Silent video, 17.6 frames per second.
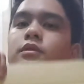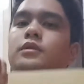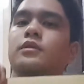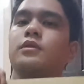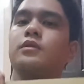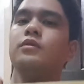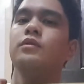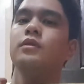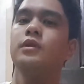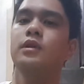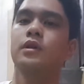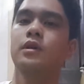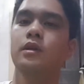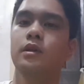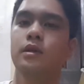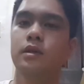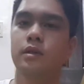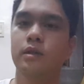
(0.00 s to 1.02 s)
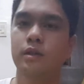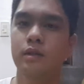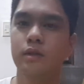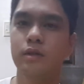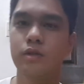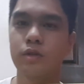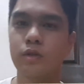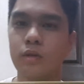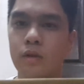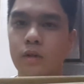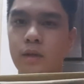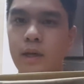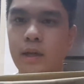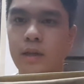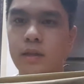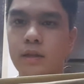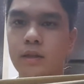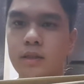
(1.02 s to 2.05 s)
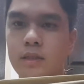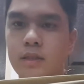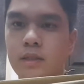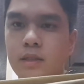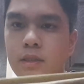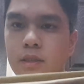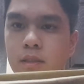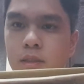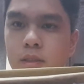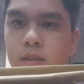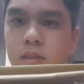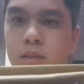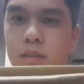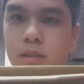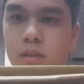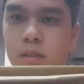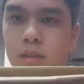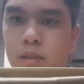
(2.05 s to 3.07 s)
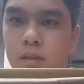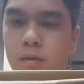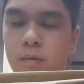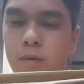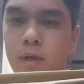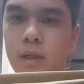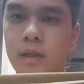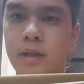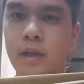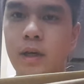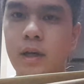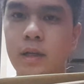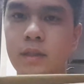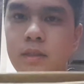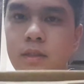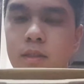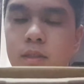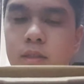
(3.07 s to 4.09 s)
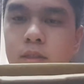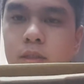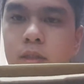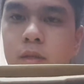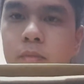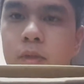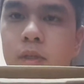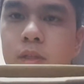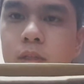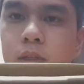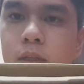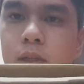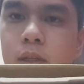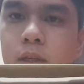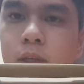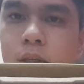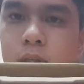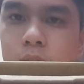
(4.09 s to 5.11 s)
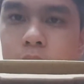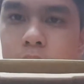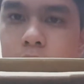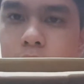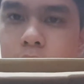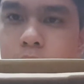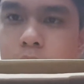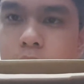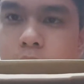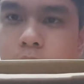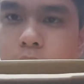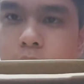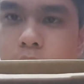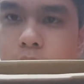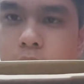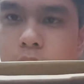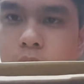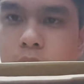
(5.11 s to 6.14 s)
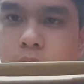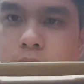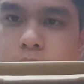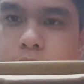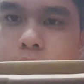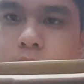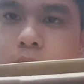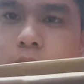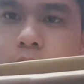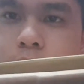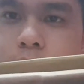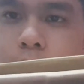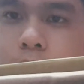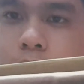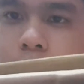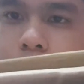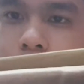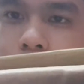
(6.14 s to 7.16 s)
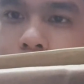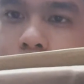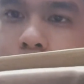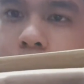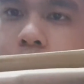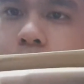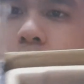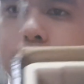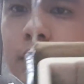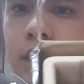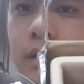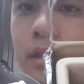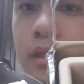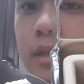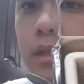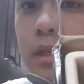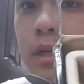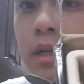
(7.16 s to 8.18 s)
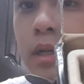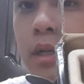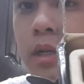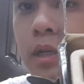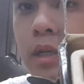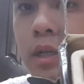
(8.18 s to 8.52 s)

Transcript: okay, it should look like this. Well, not immediately. There's this made in Taiwan sticker